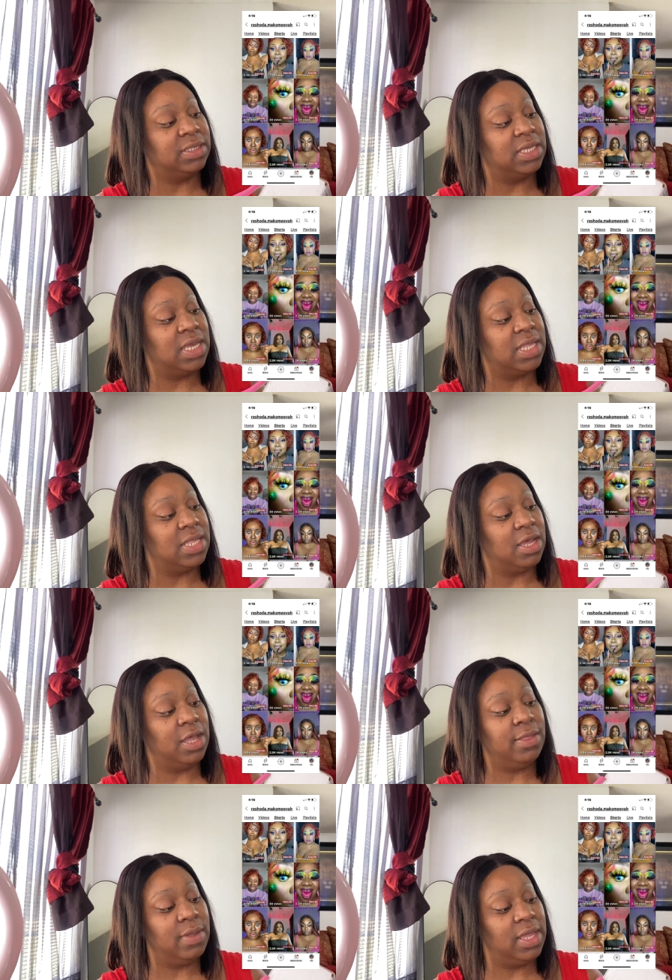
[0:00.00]
did, and then the
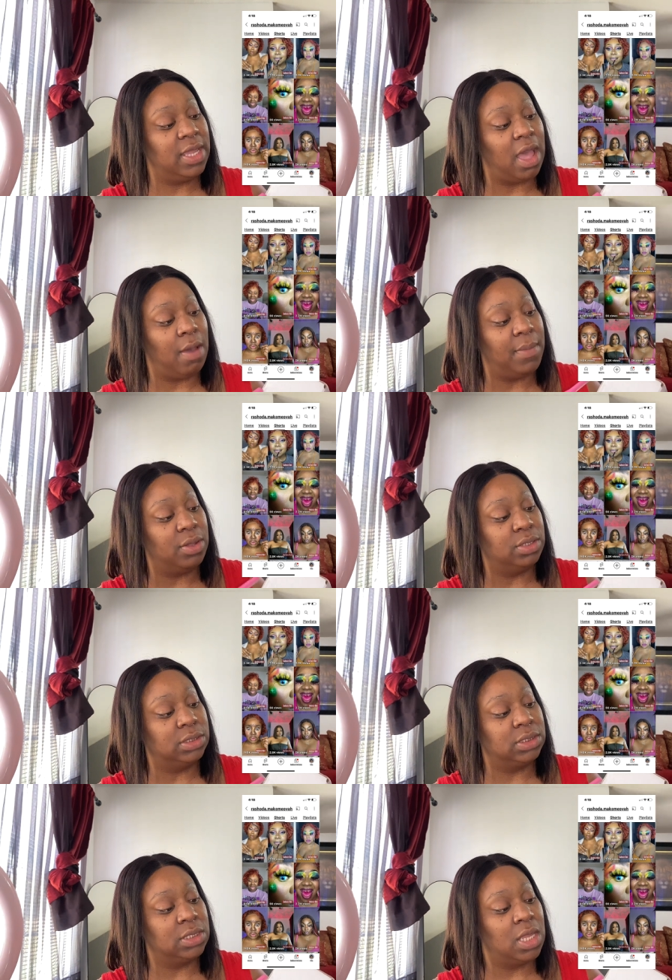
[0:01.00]
other one hit
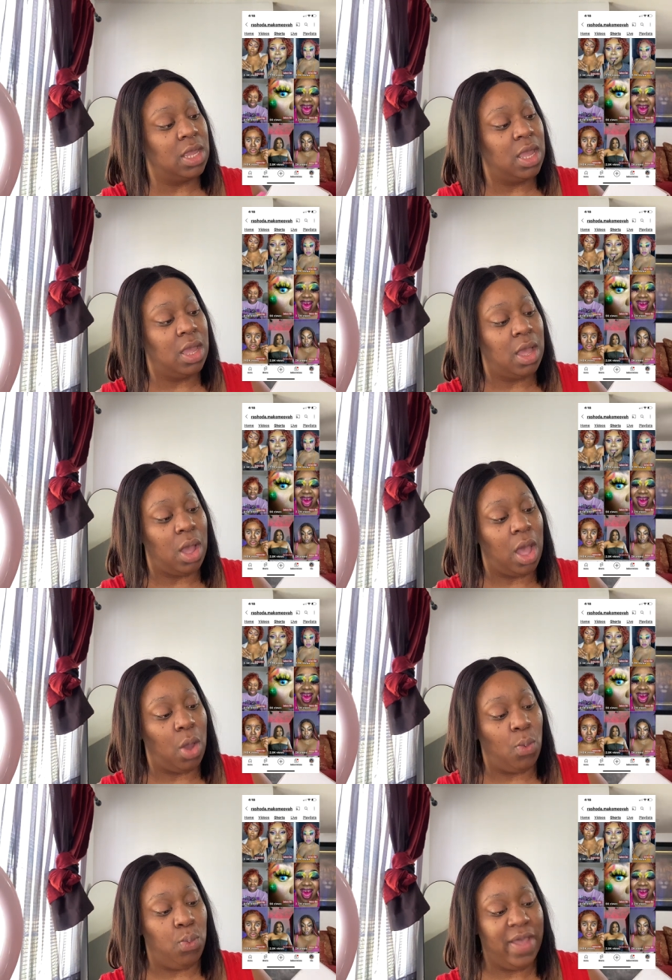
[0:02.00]
almost
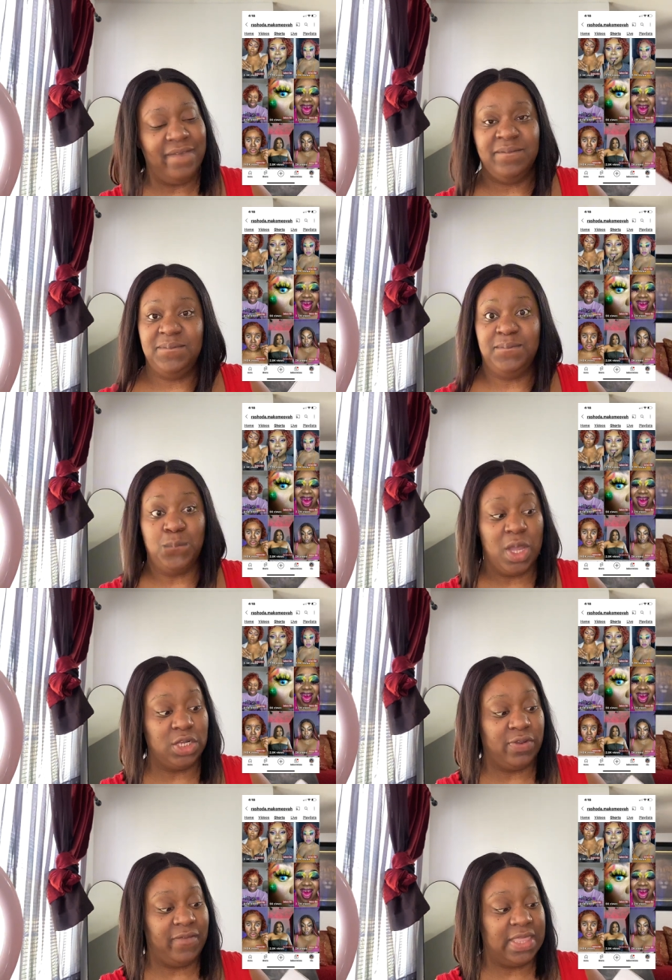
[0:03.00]
one
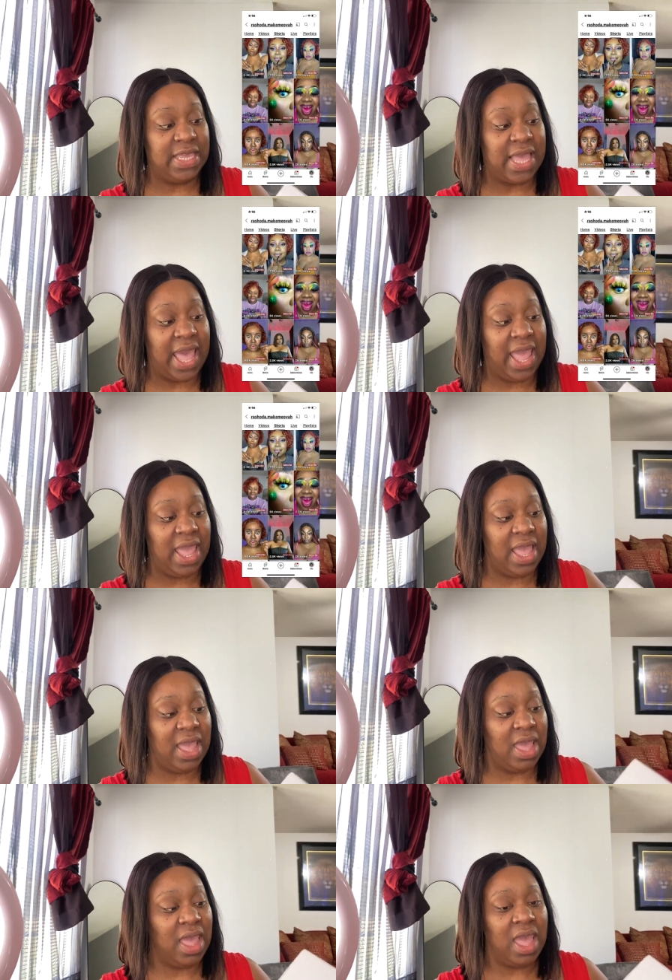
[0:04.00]
hundred fifty K.
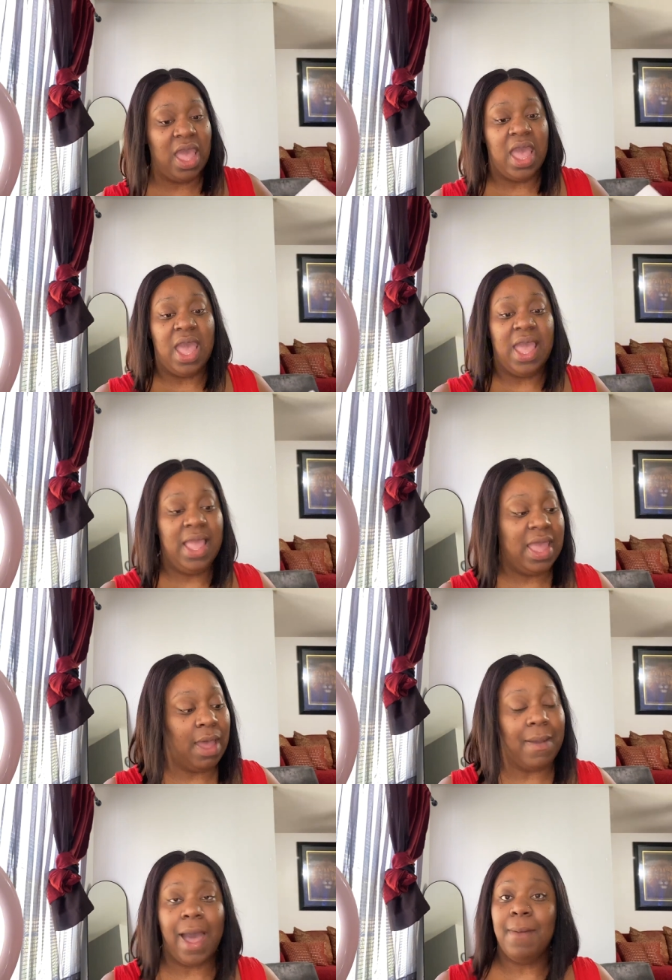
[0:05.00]
And
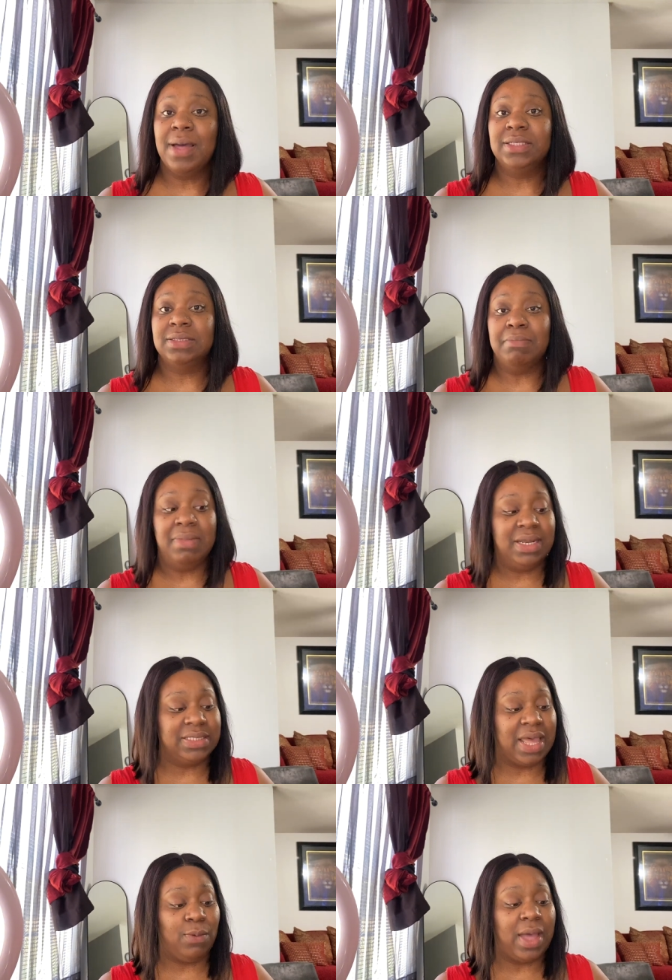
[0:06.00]
I'm almost
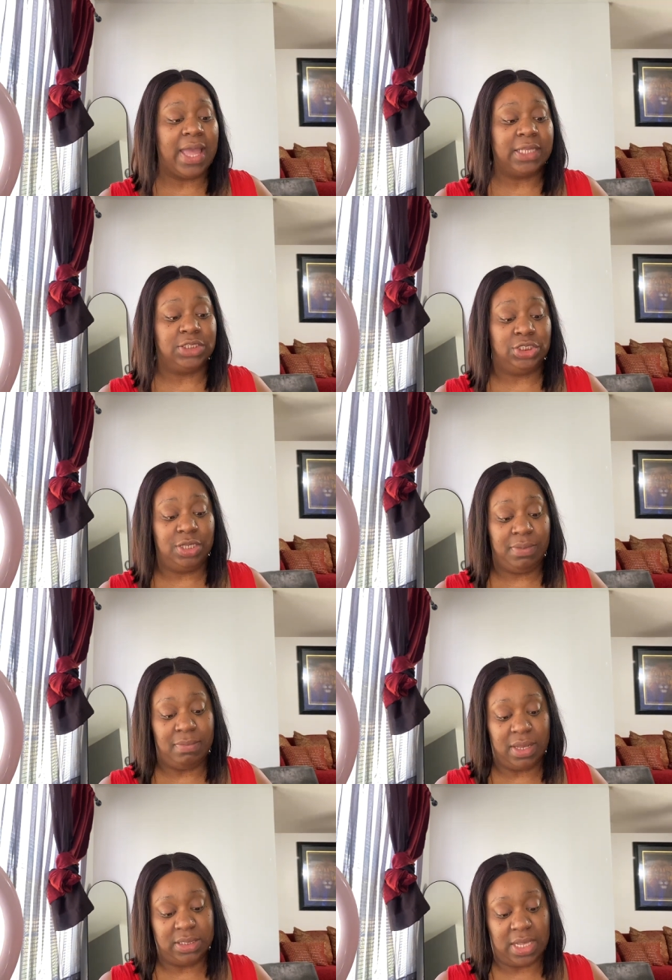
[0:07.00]
monetized. Well, I should be
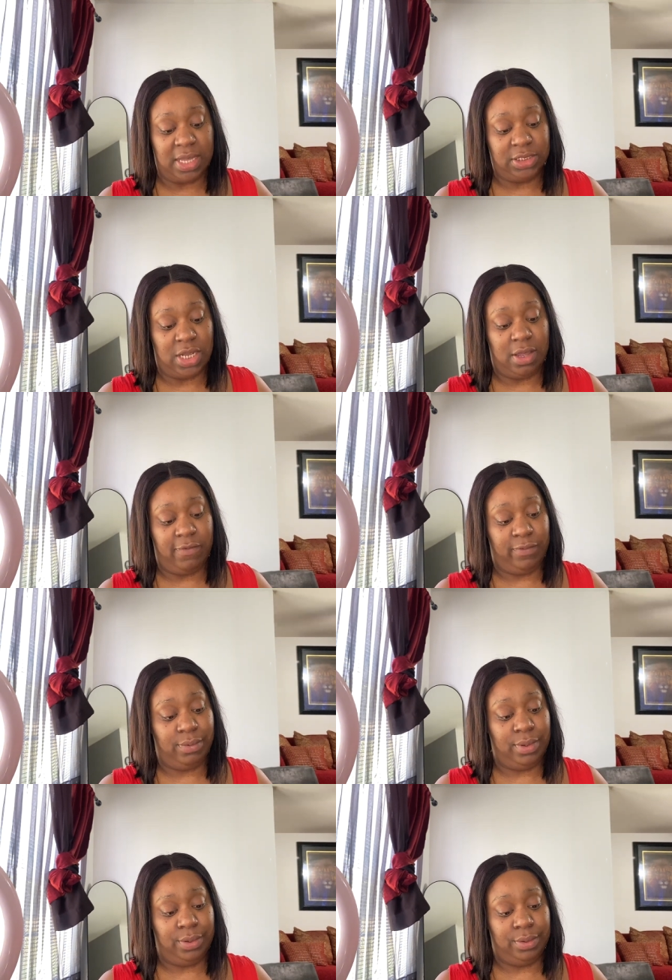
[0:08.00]
monetized, y'all, for
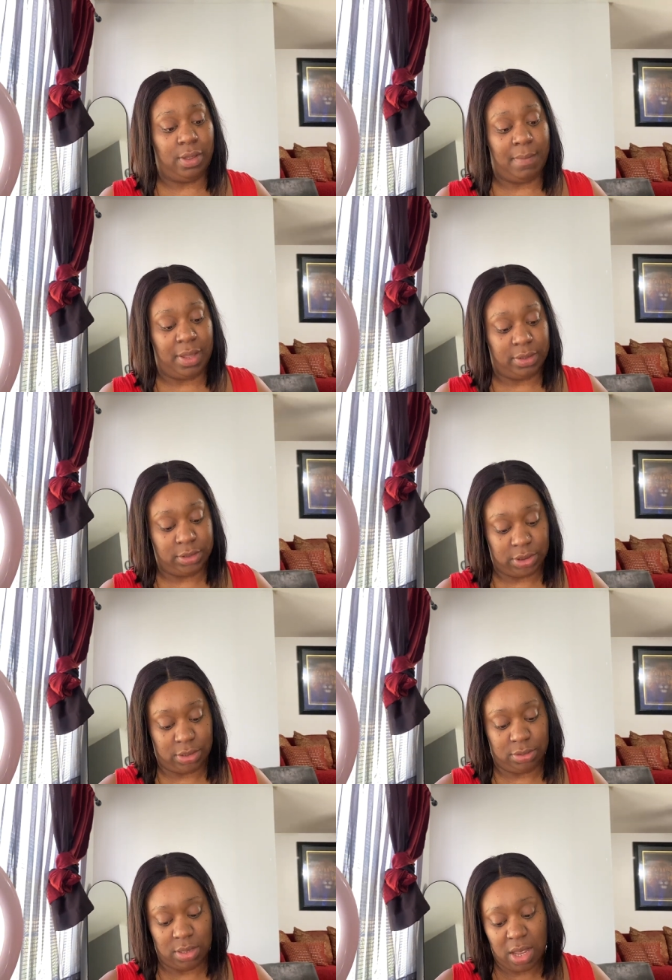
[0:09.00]
real, on my other
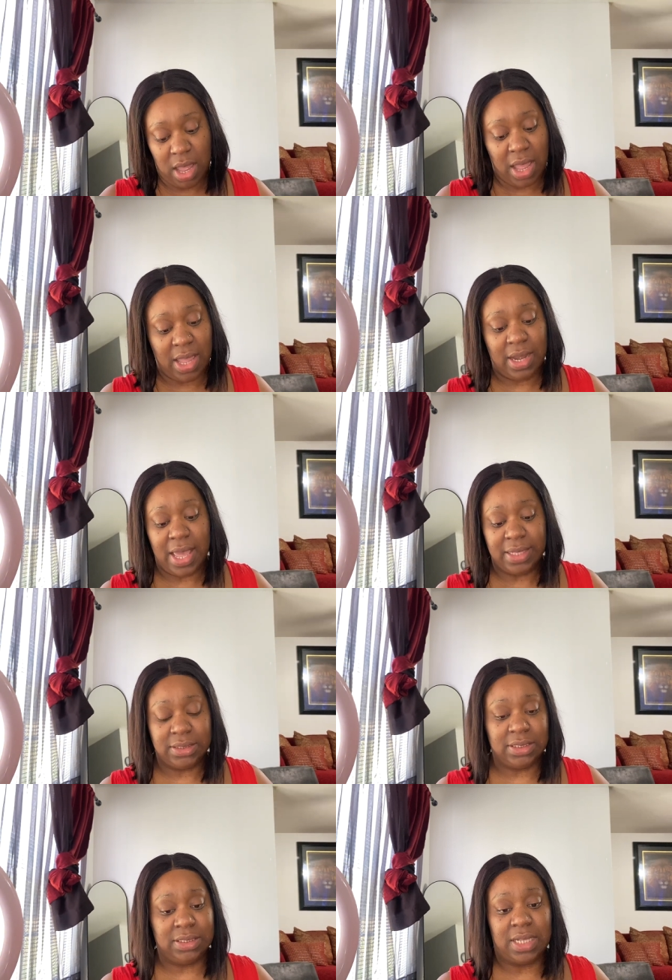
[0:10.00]
channel. And
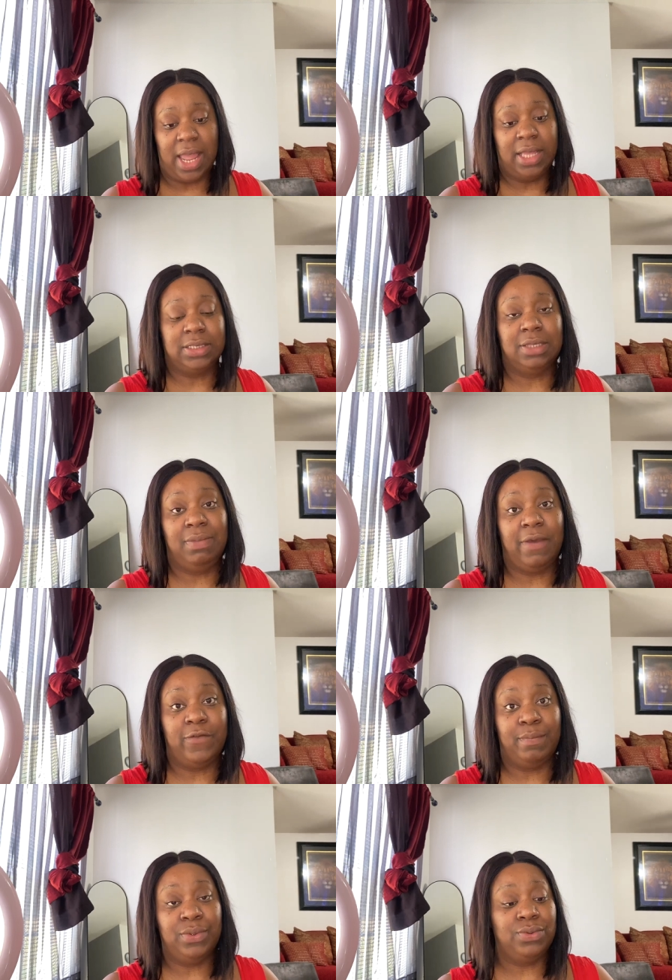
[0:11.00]
that's just like took me over
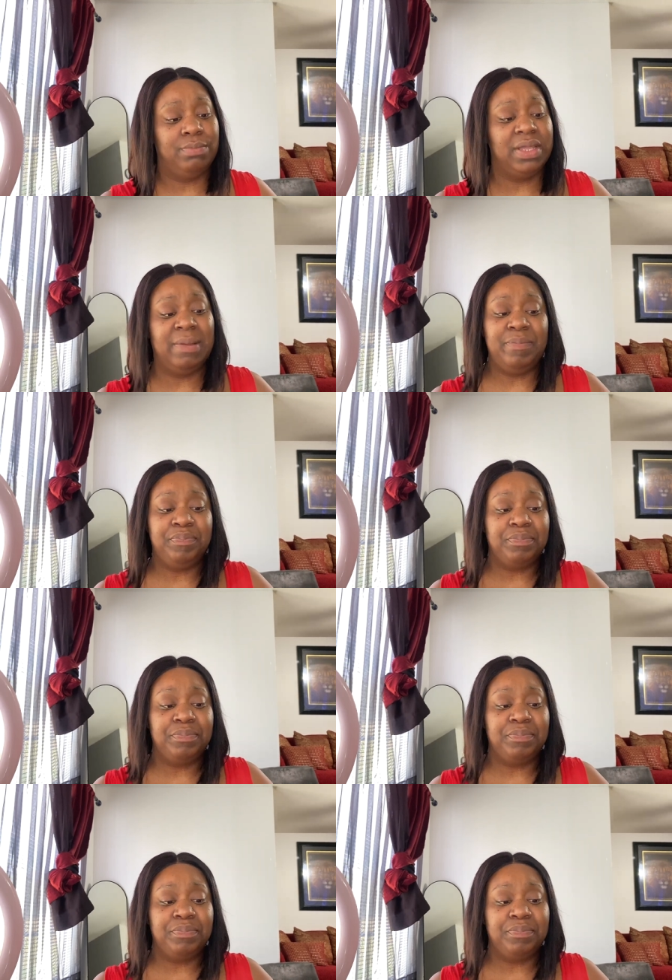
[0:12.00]
the moon, but